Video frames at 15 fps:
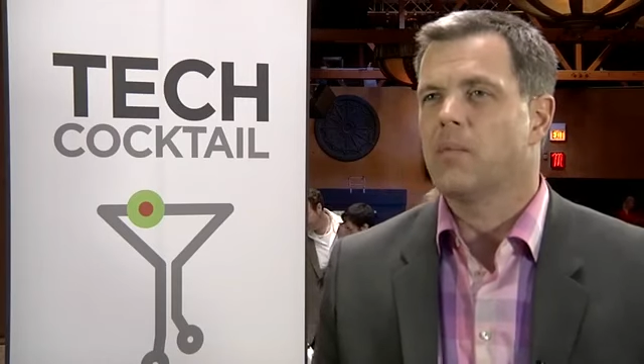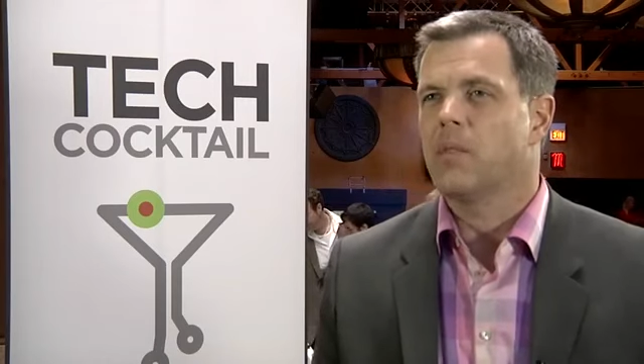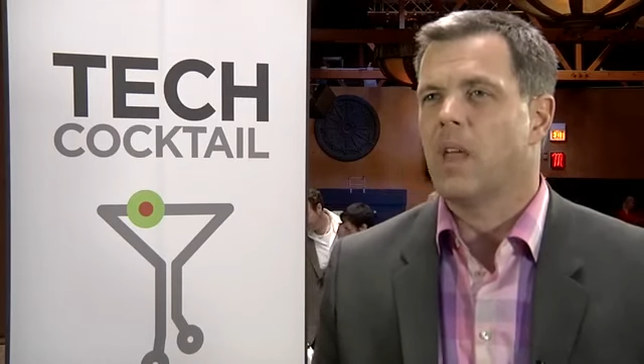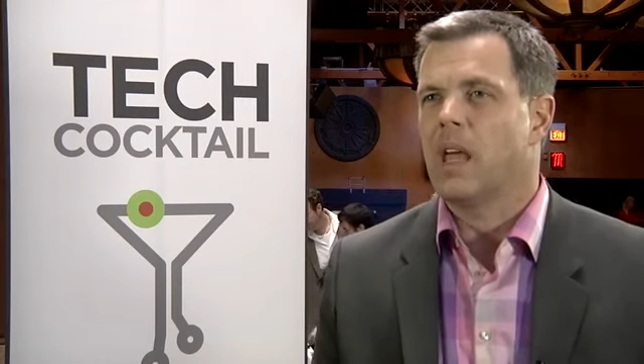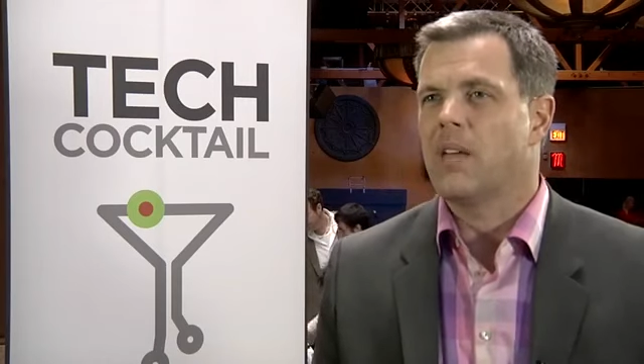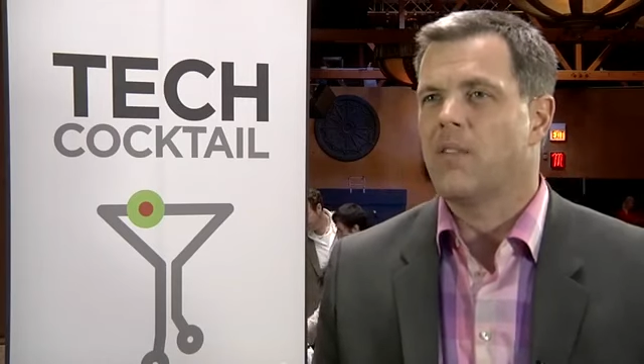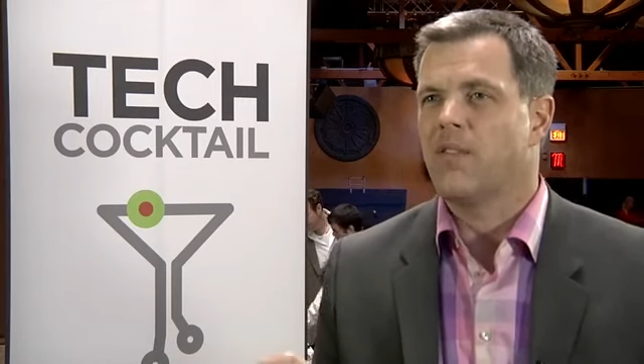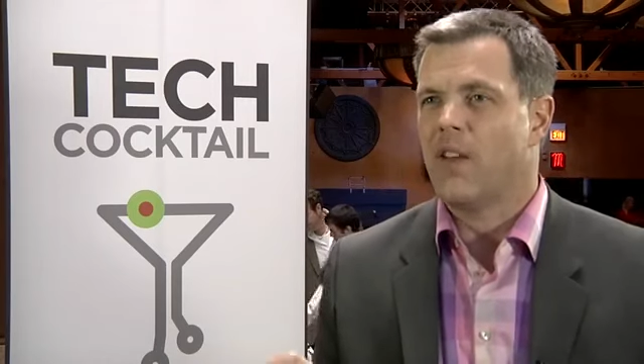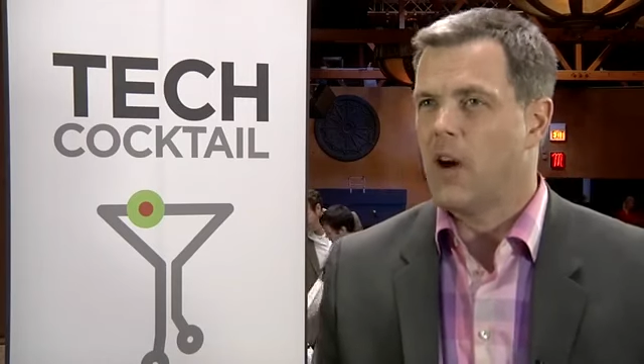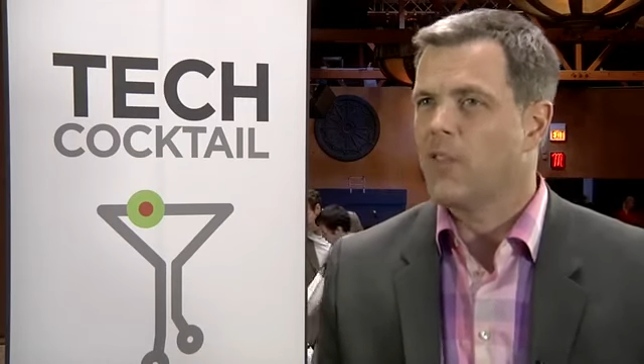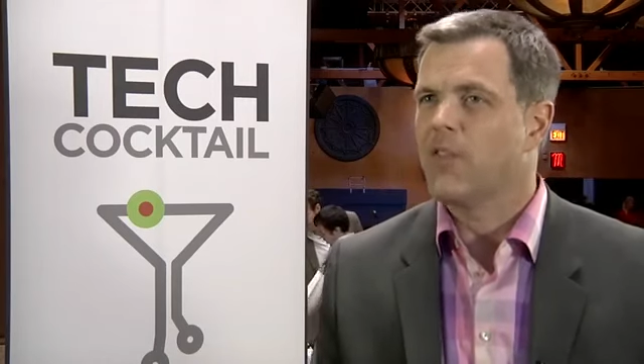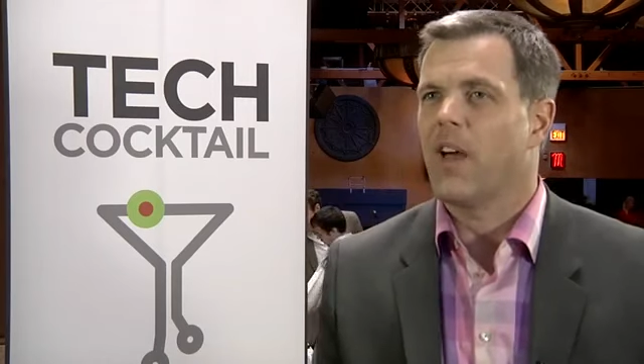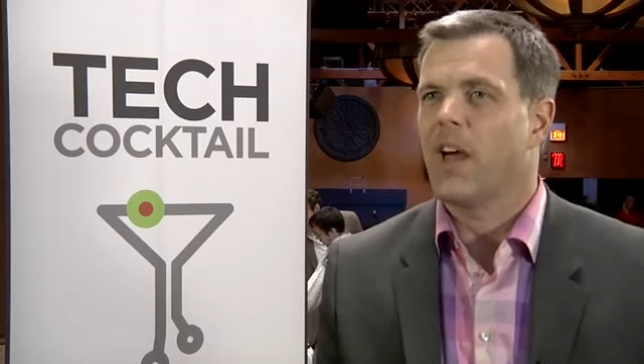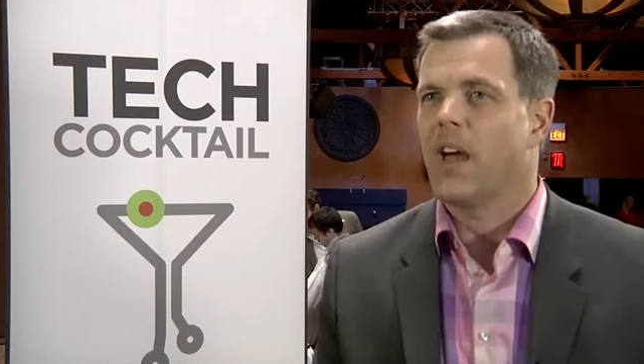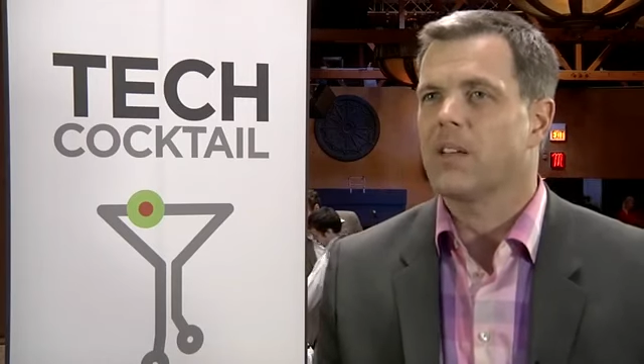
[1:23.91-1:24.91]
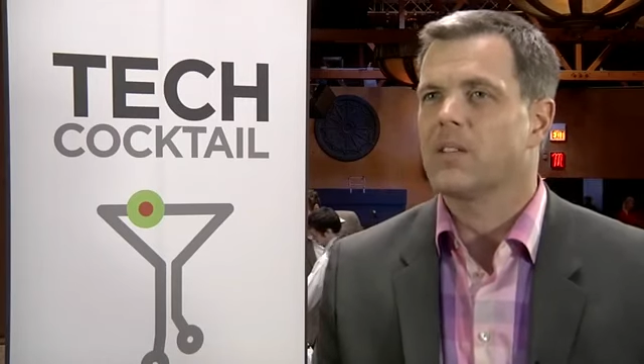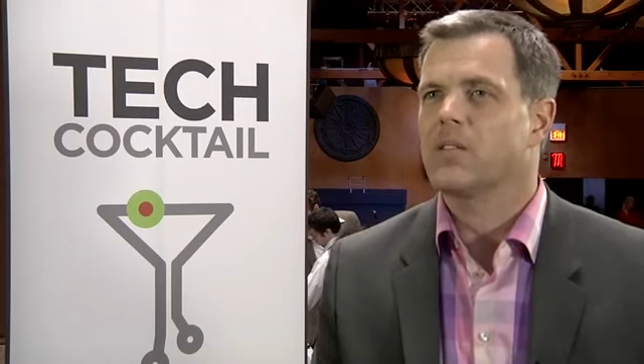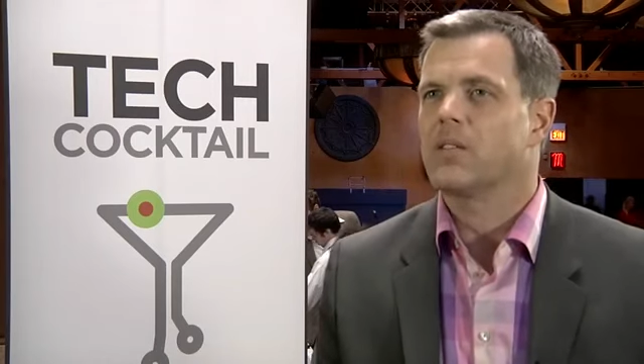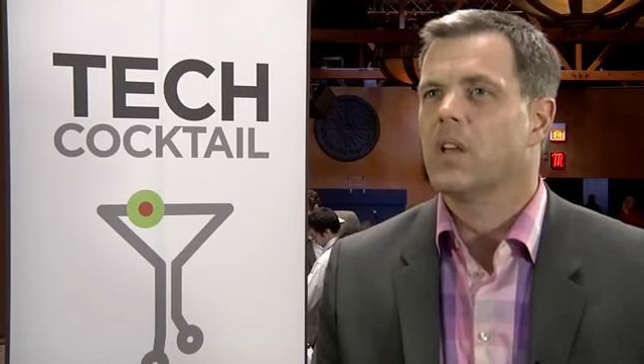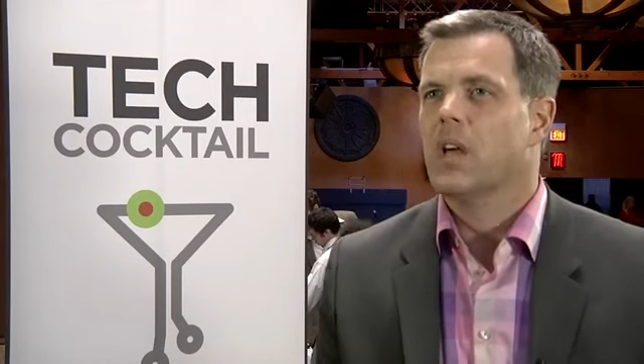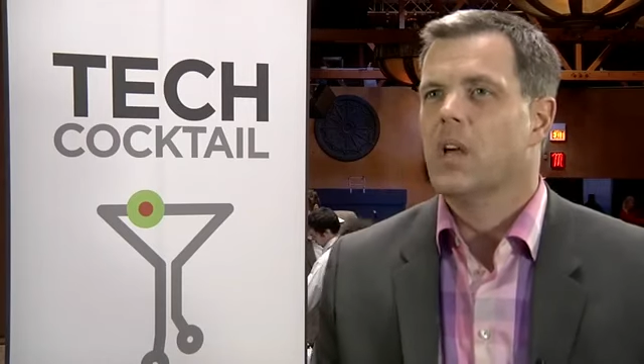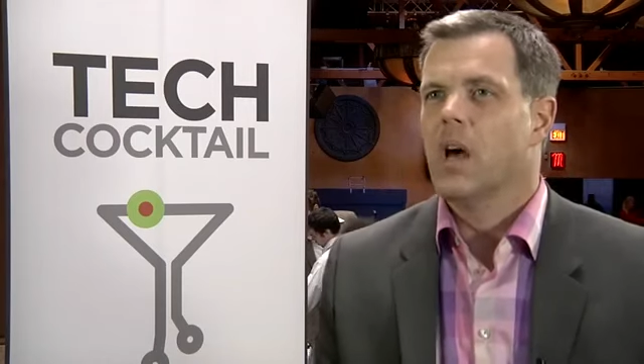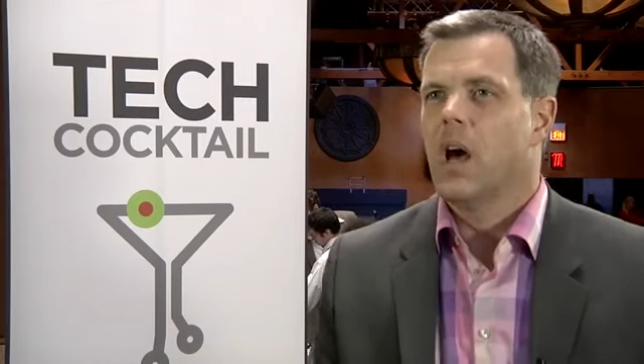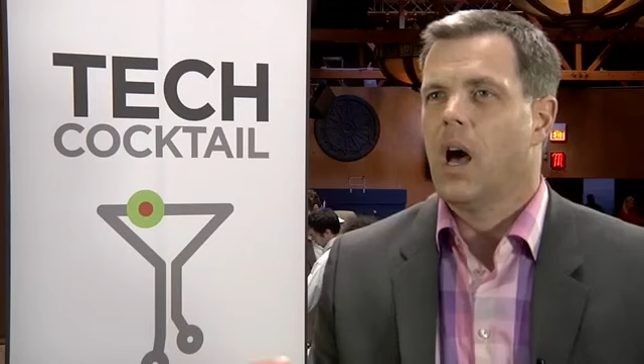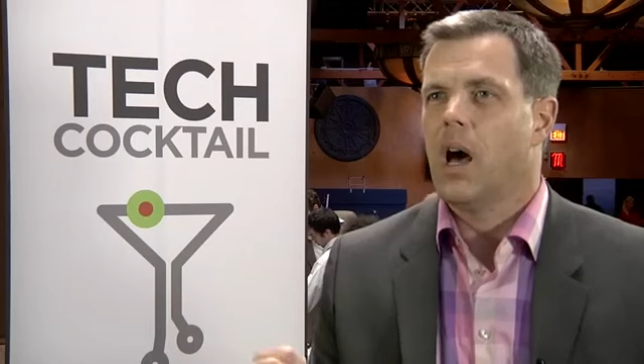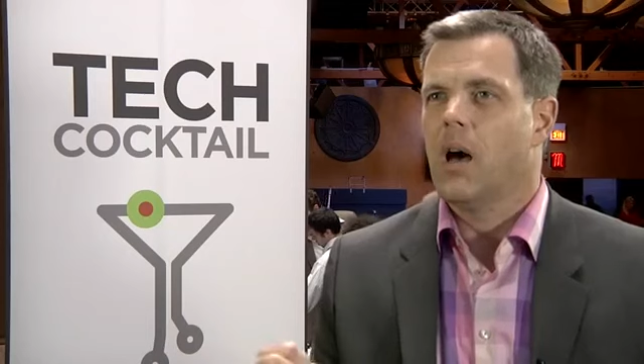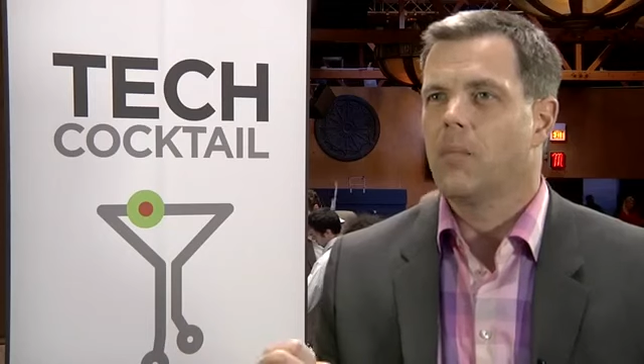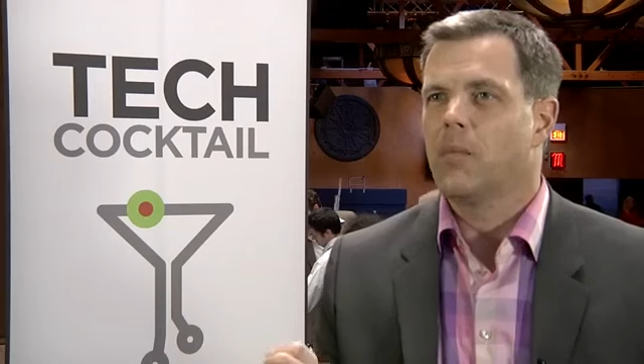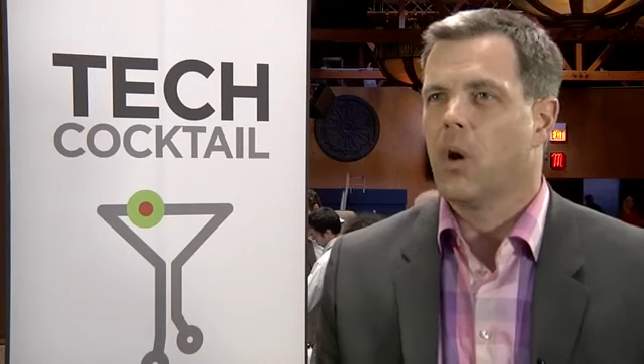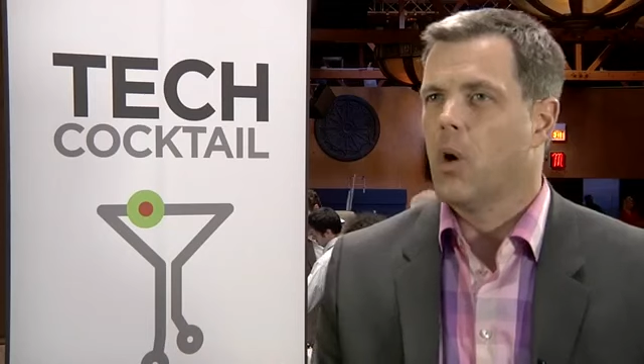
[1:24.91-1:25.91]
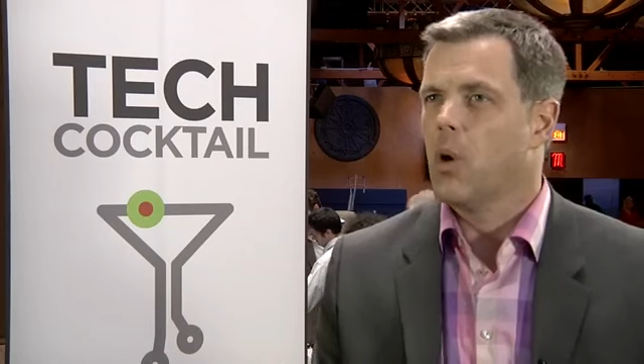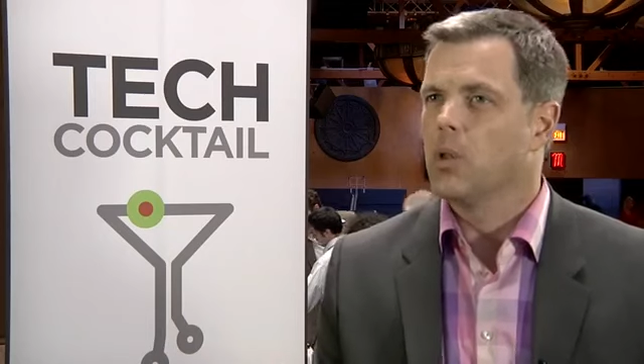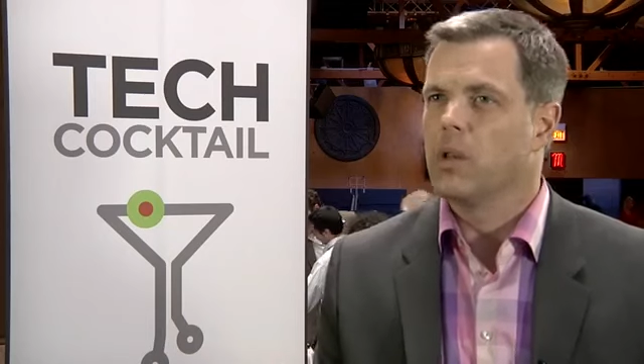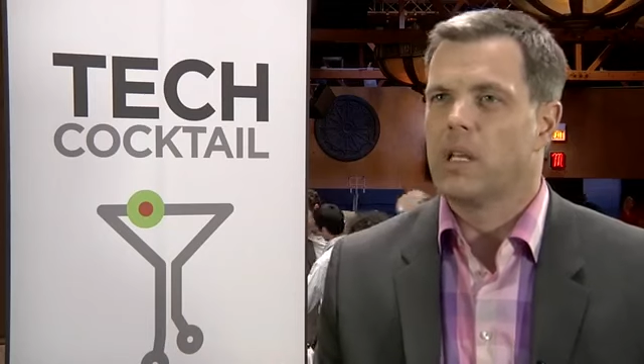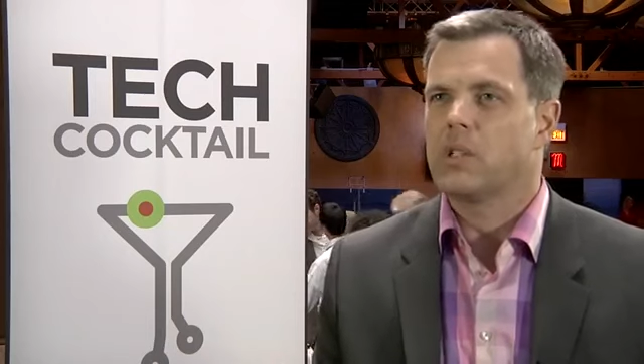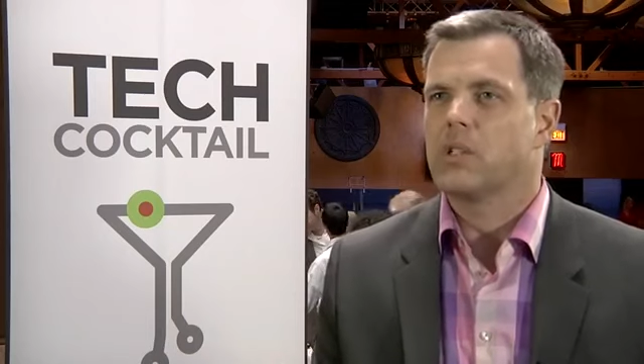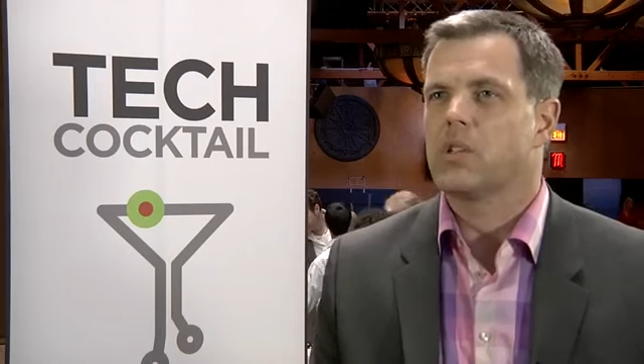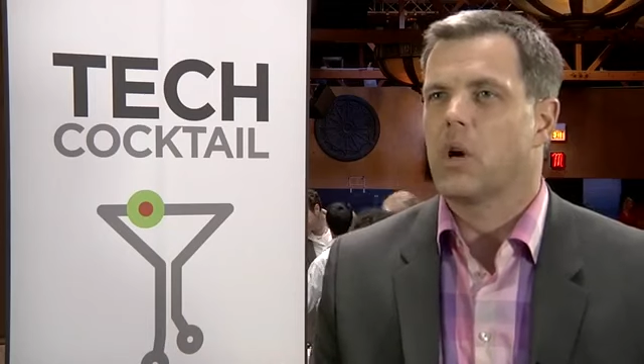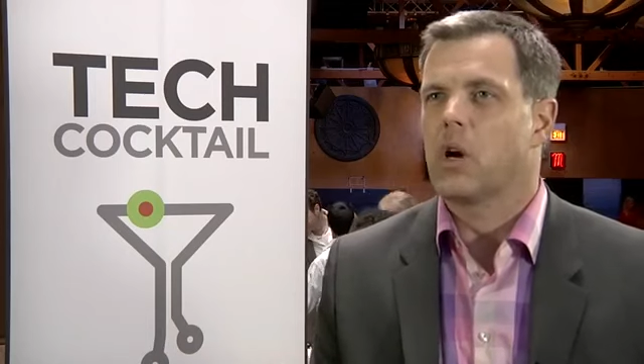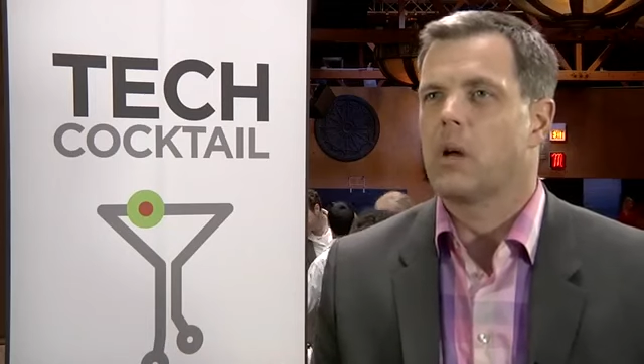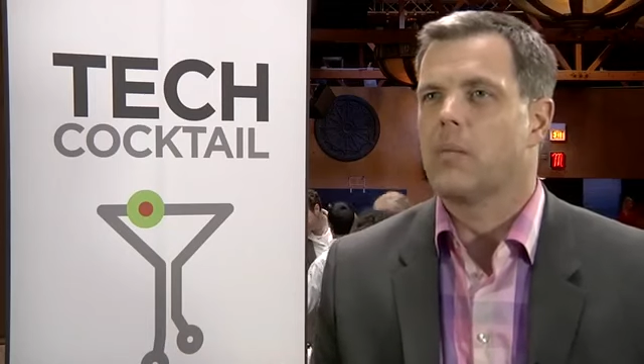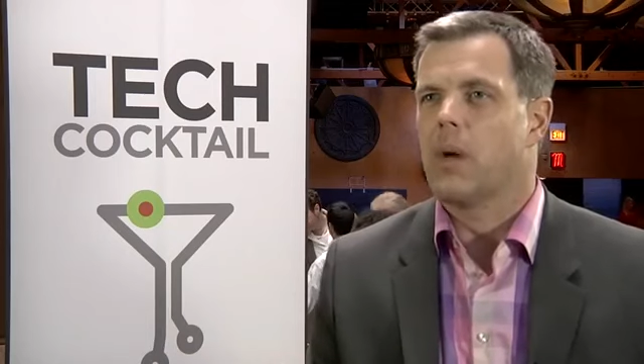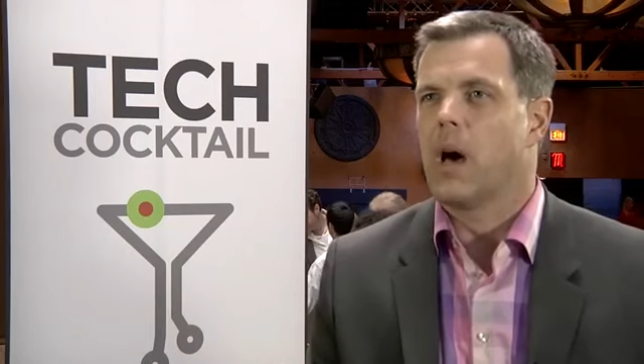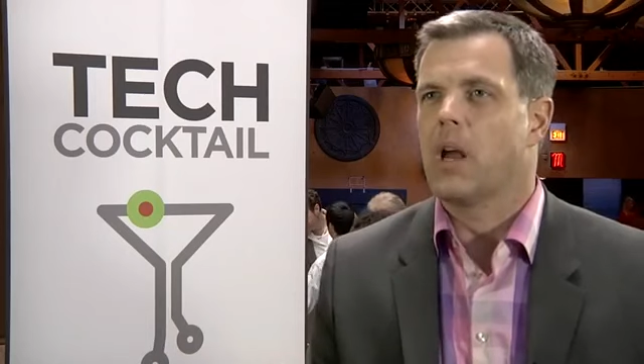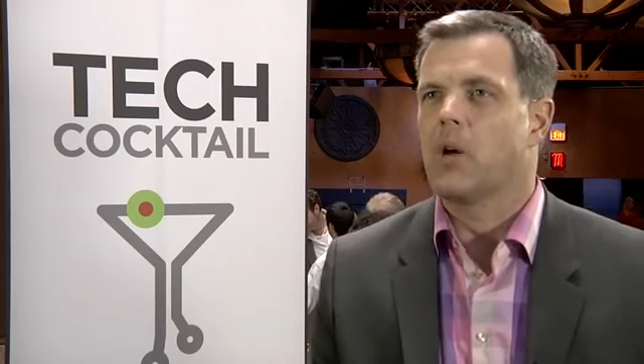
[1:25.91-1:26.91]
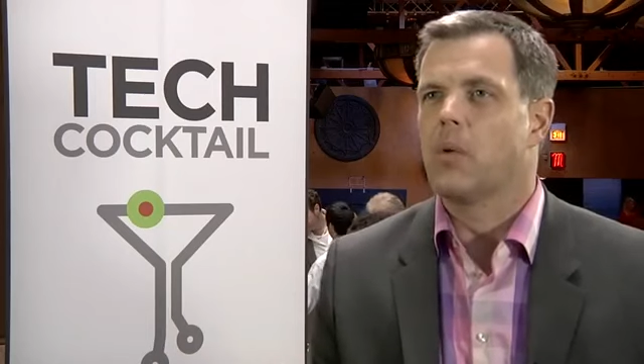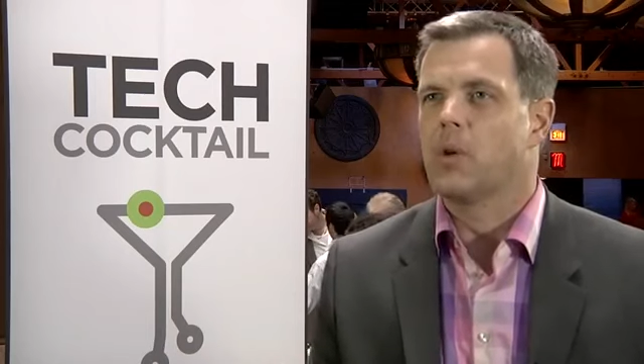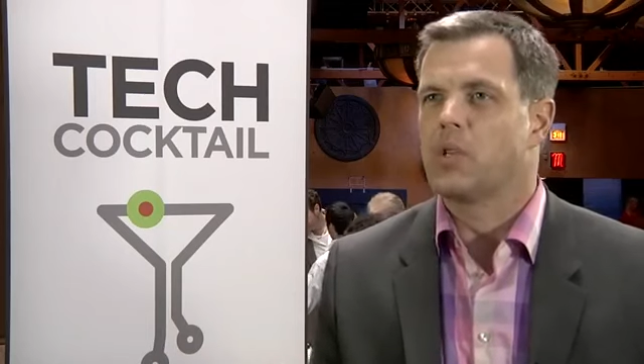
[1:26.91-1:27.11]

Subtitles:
They fail fast. The whole lean startup model,